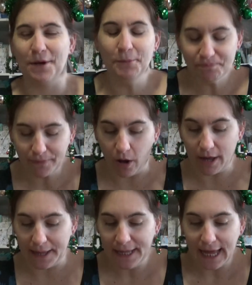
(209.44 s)
so
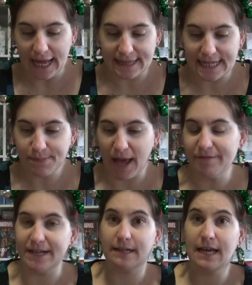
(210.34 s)
okay, uh, that's my
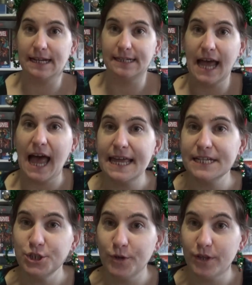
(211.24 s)
advent calendar. I
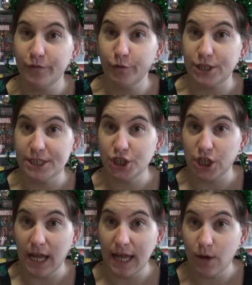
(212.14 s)
can show you the footage
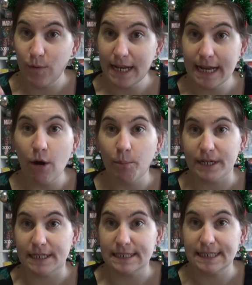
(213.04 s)
uh, when I
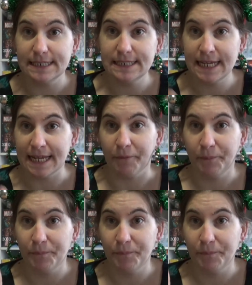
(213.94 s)
open it. It's here.